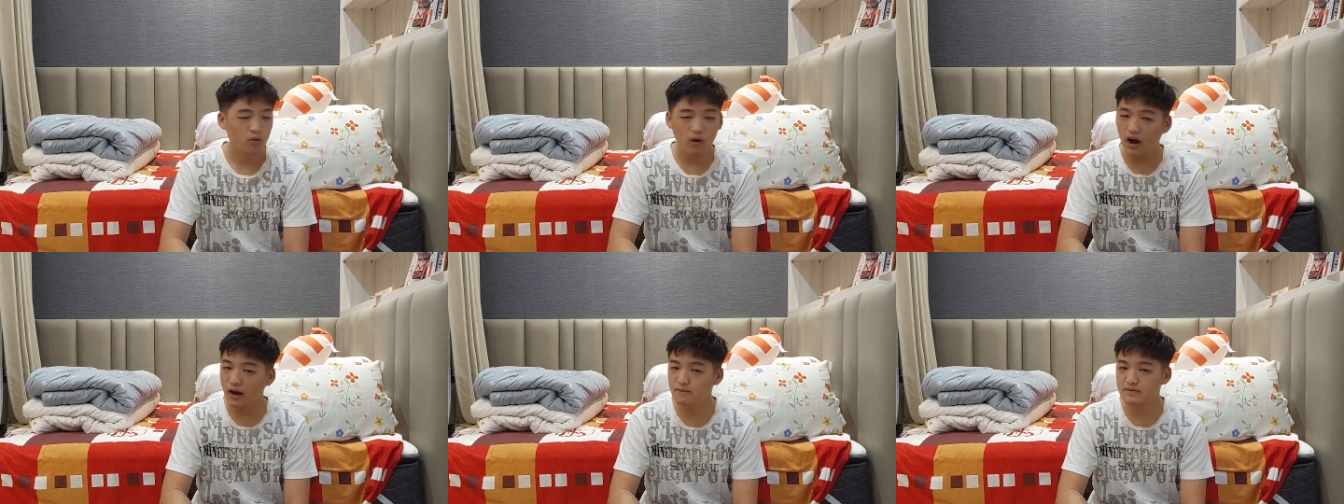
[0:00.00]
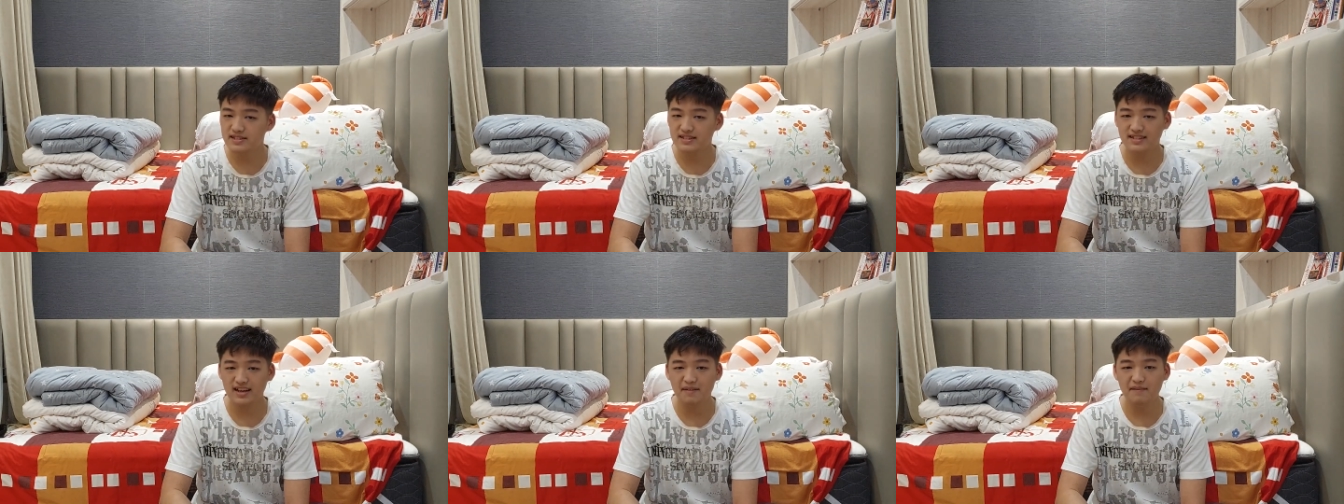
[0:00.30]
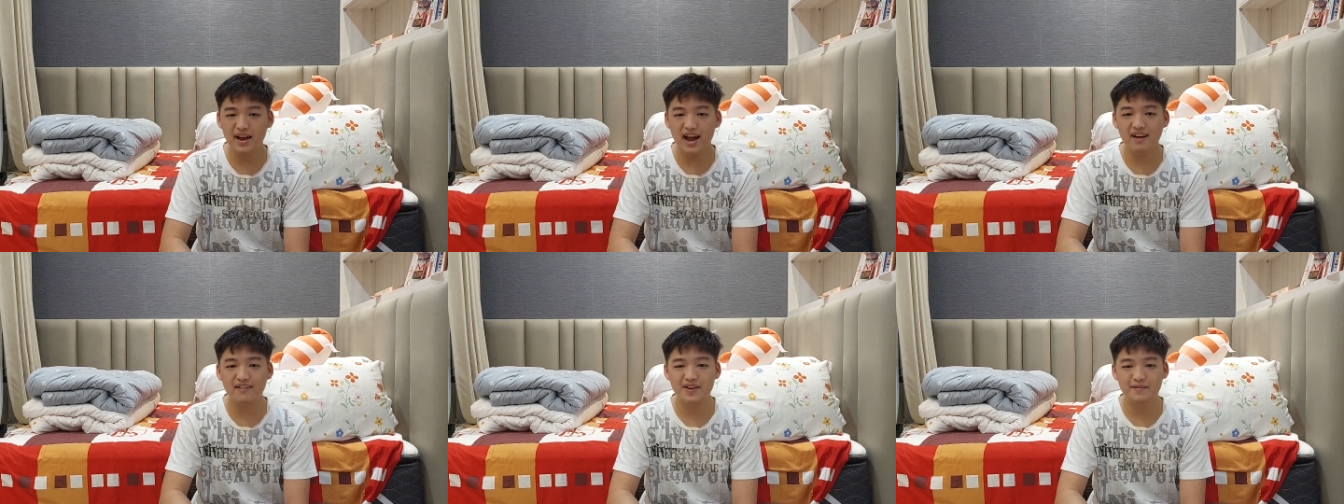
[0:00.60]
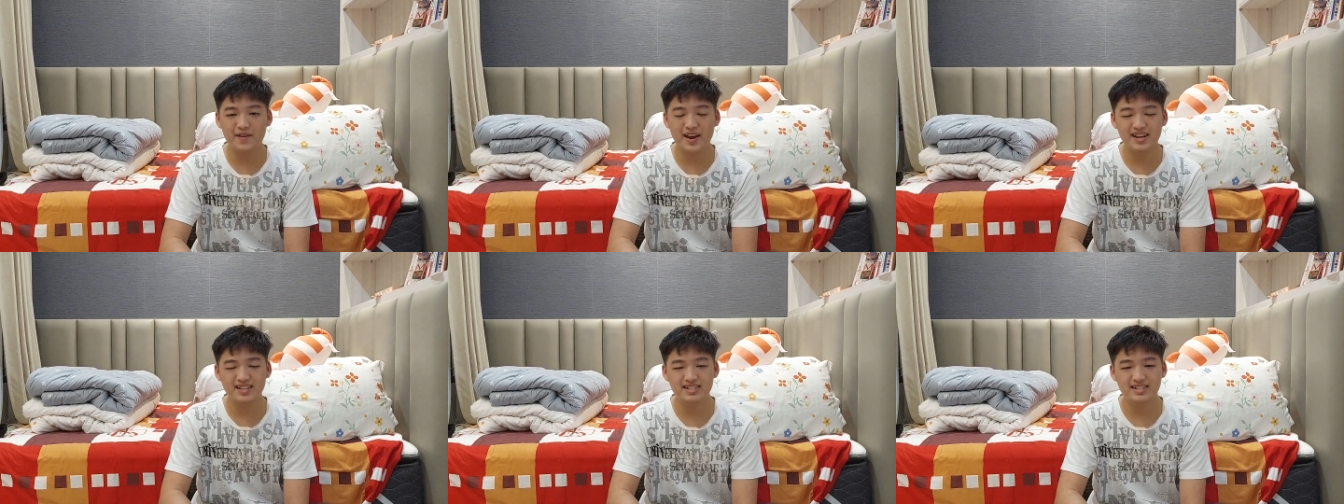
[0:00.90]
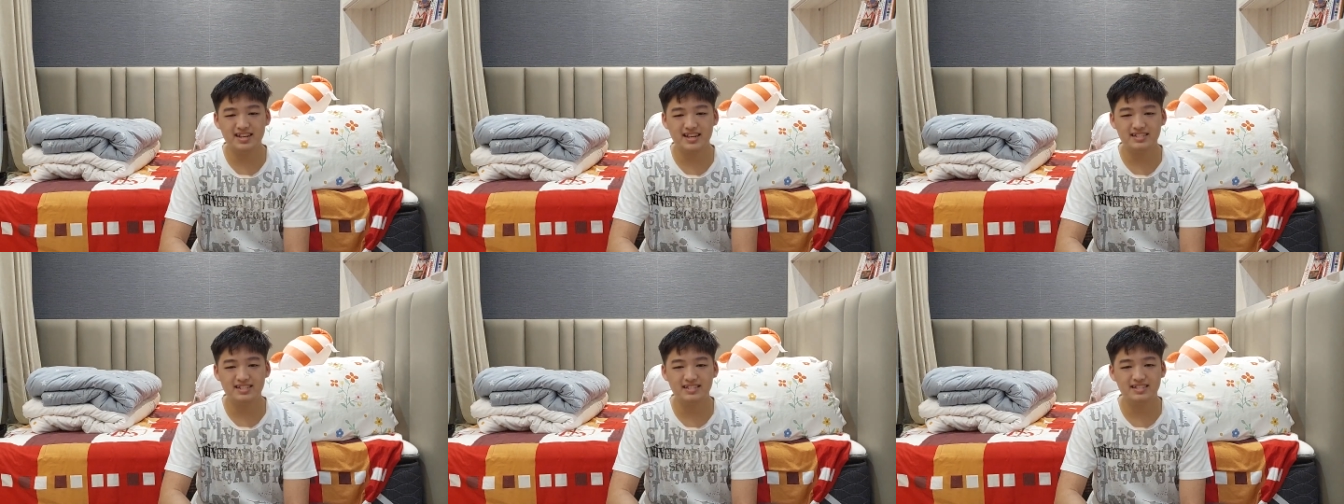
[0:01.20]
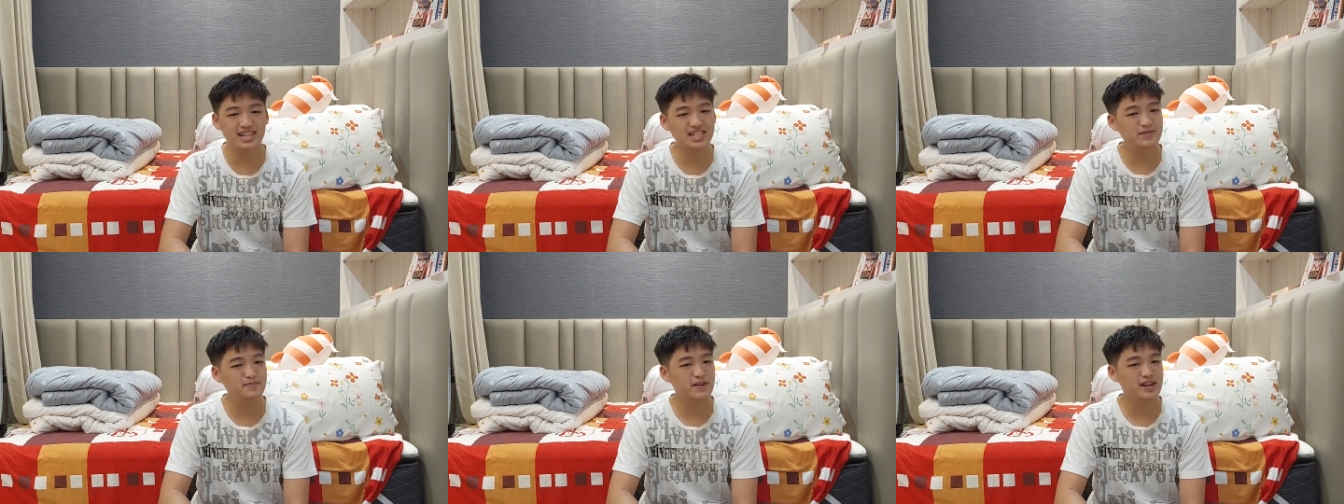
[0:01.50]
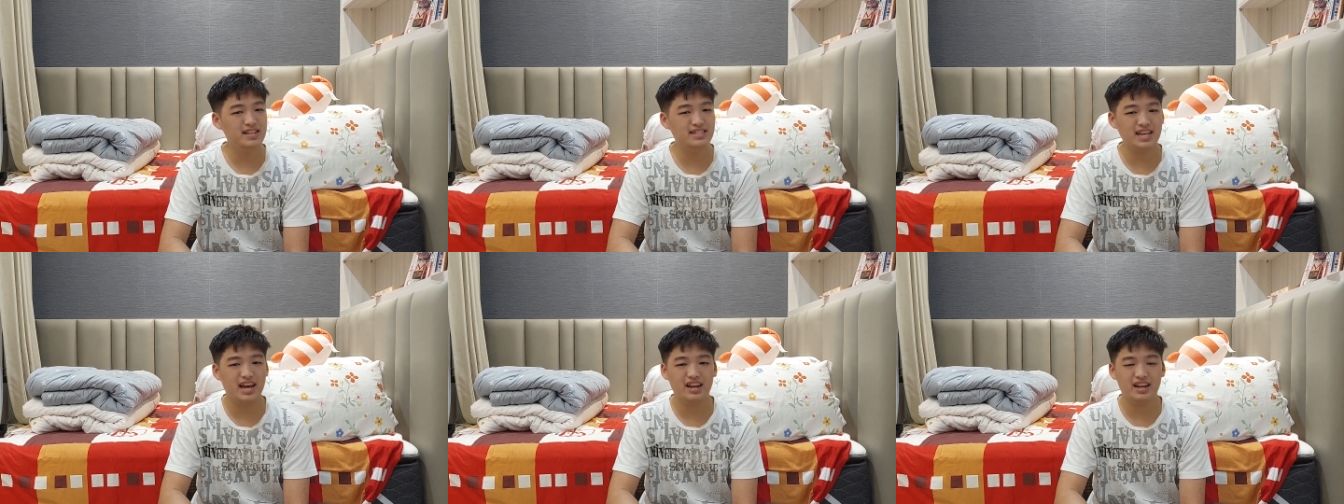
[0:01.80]
Well, somehow I managed to get 6
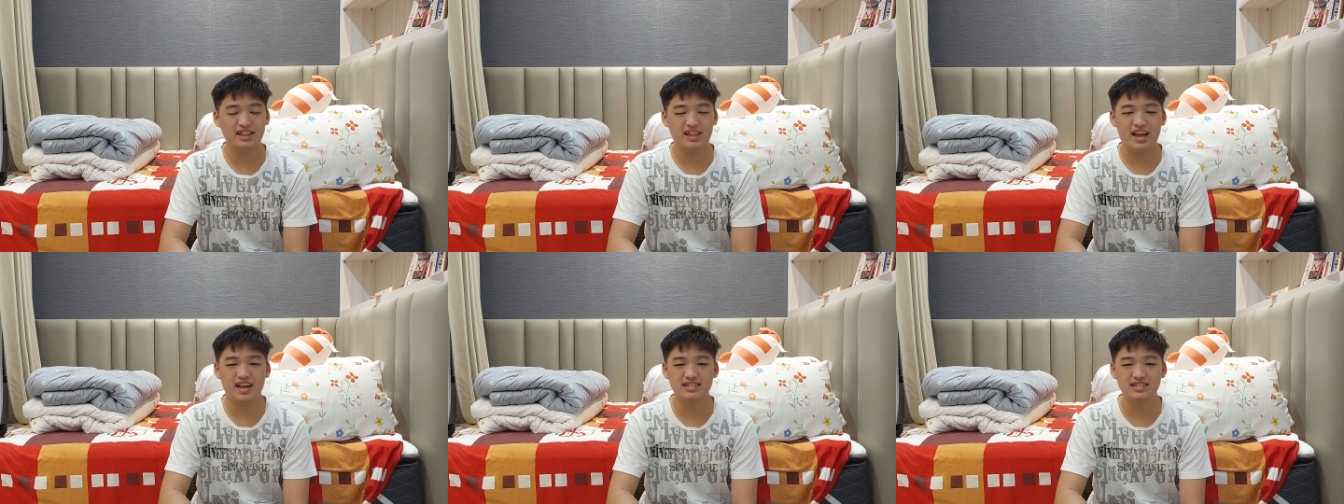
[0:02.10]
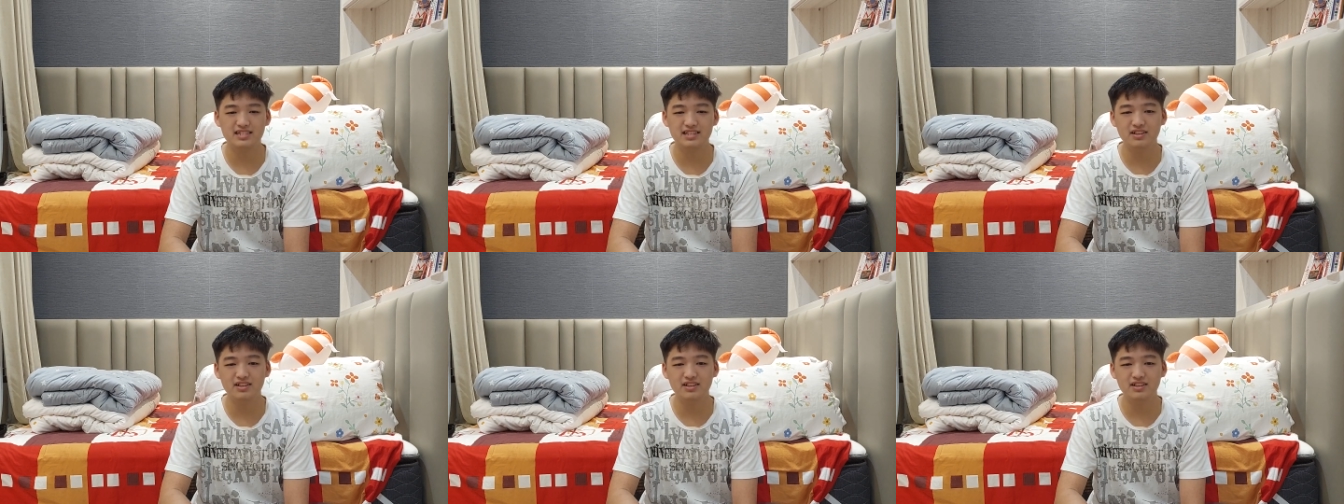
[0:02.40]
minutes out of that,